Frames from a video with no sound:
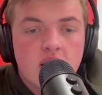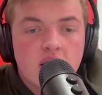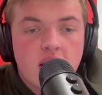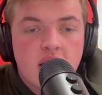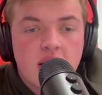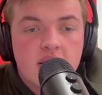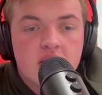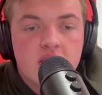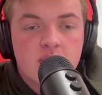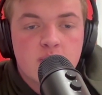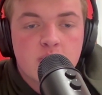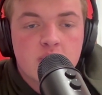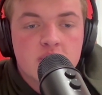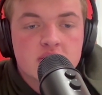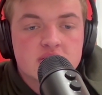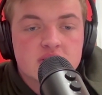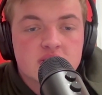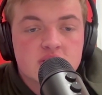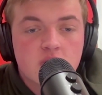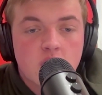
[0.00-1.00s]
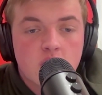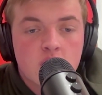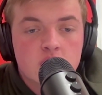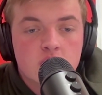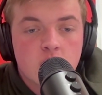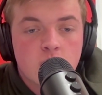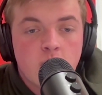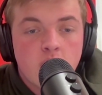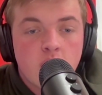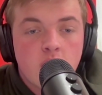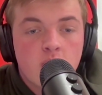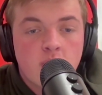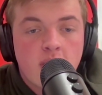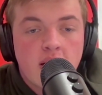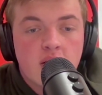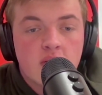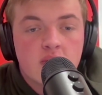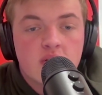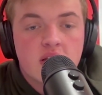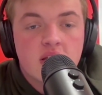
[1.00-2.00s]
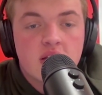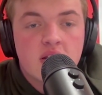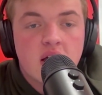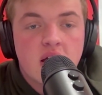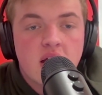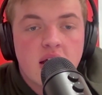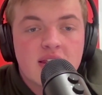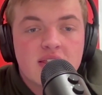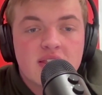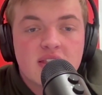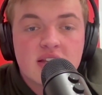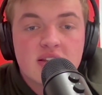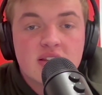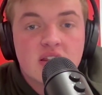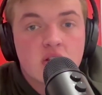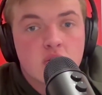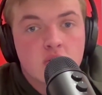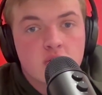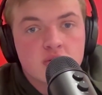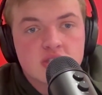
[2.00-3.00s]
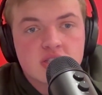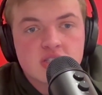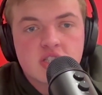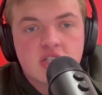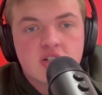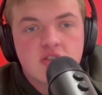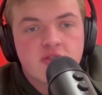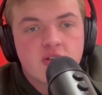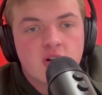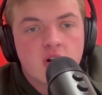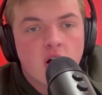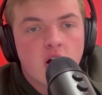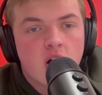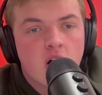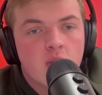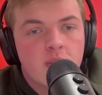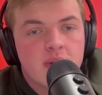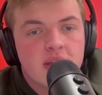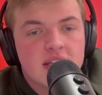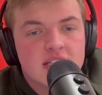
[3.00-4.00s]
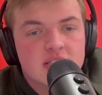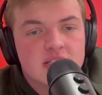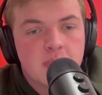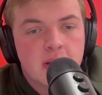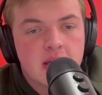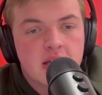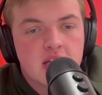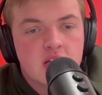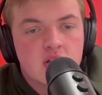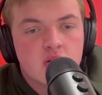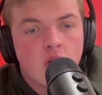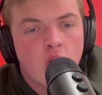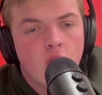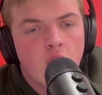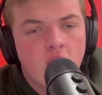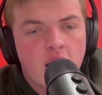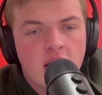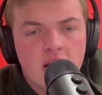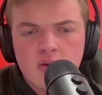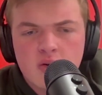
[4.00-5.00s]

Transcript: I think Princeton's also well-rounded. I think that losing Gianfrancaro is big in goal. I